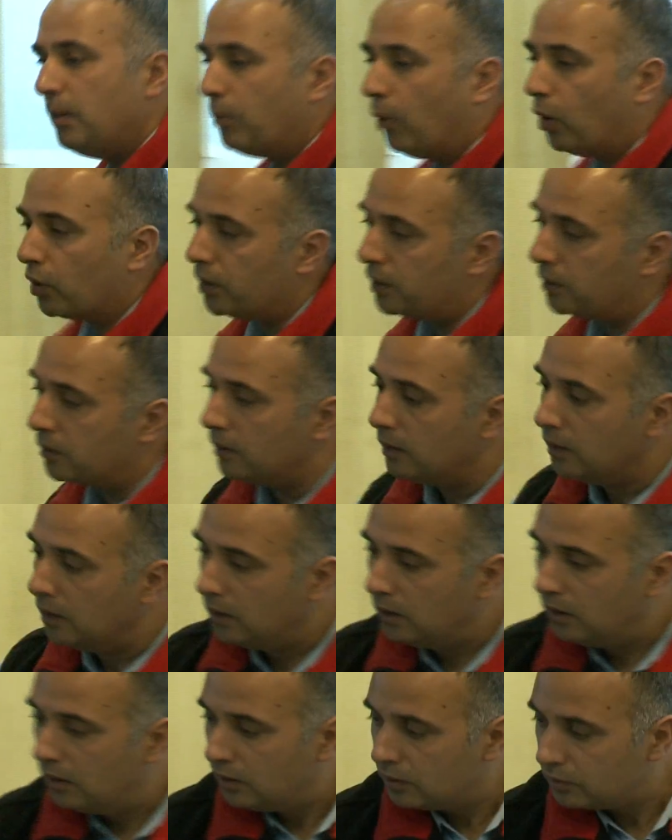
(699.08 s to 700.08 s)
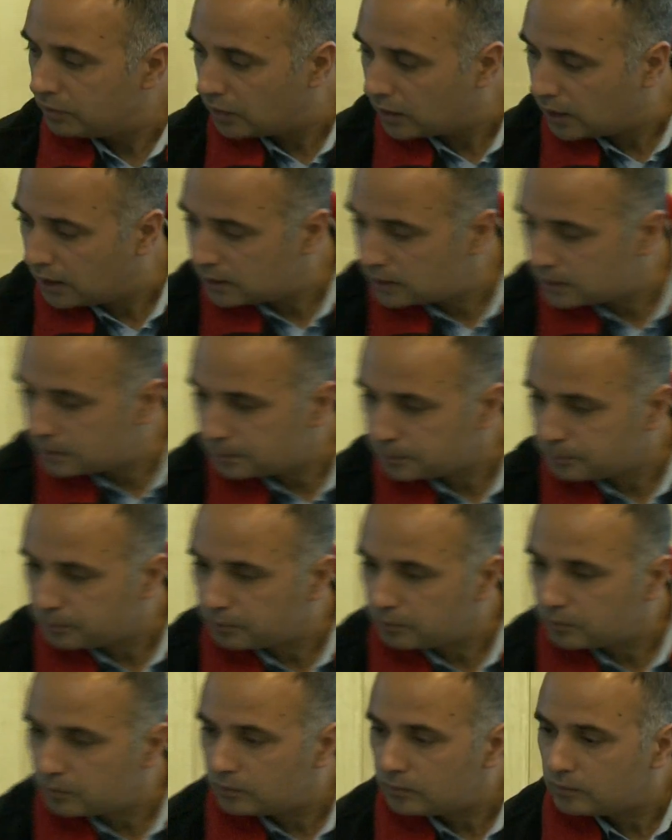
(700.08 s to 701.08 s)
important for us.
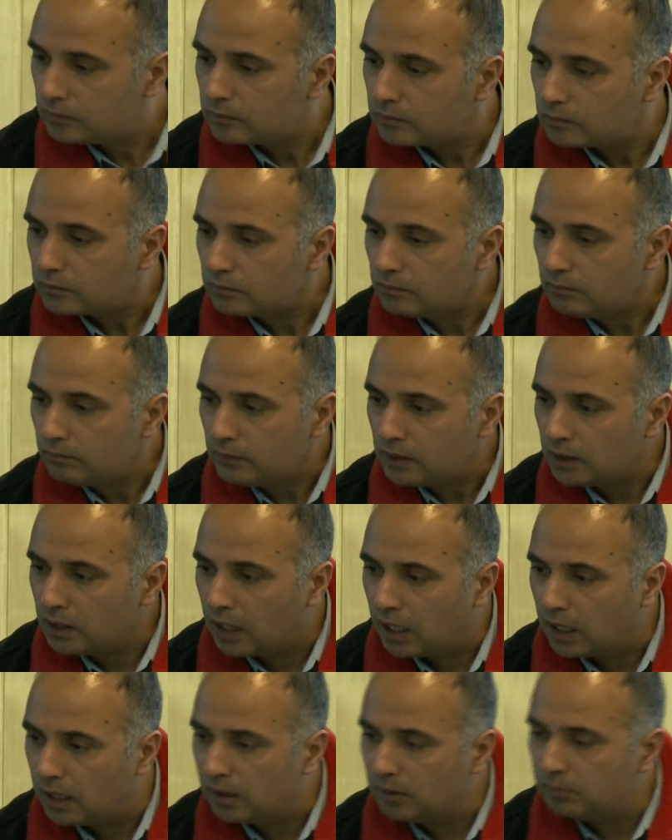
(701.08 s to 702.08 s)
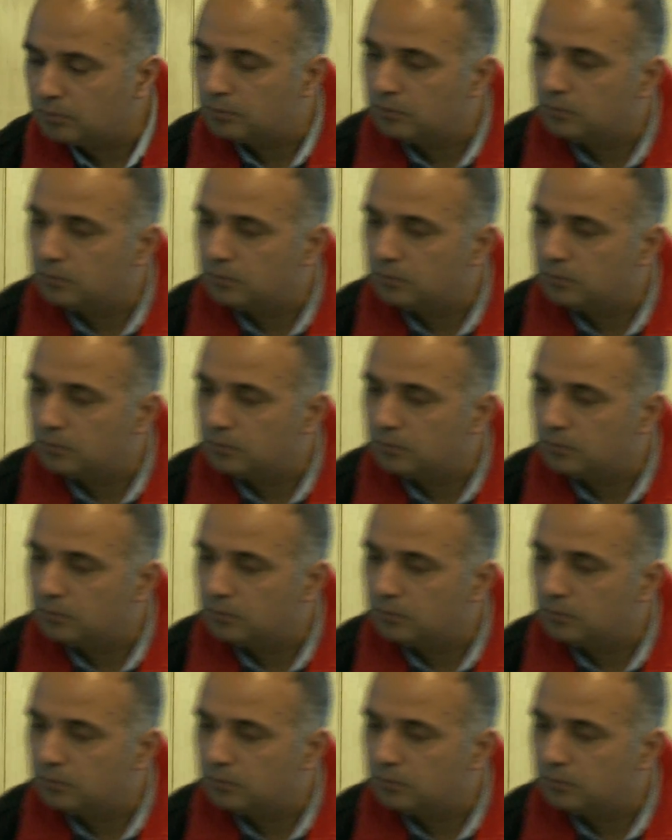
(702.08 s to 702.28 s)
Uh,